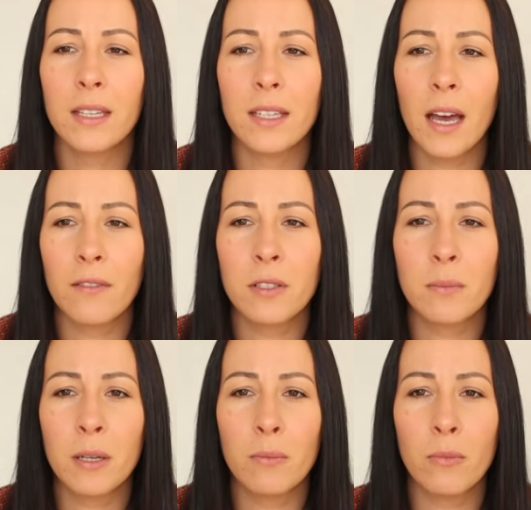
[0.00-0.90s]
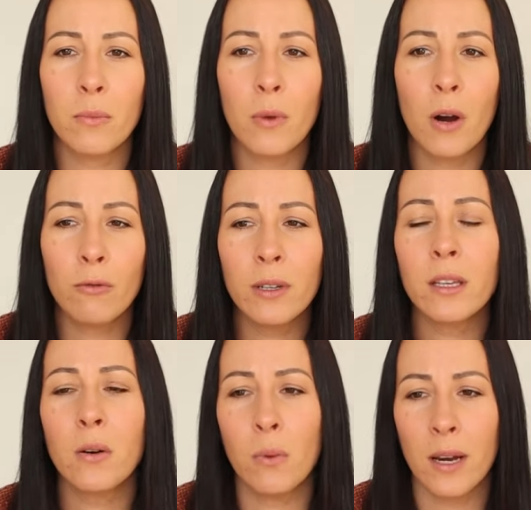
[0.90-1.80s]
you have to be
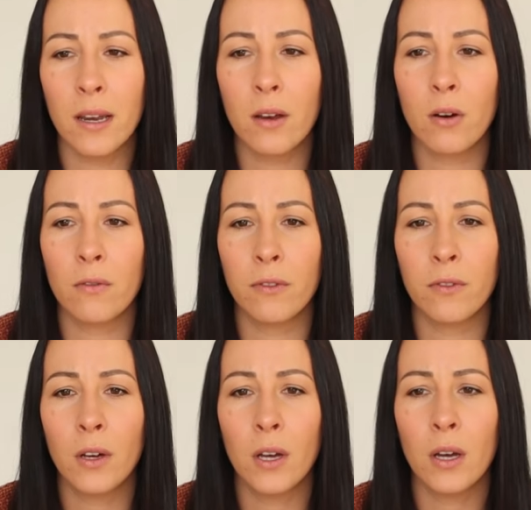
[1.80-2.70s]
really aware of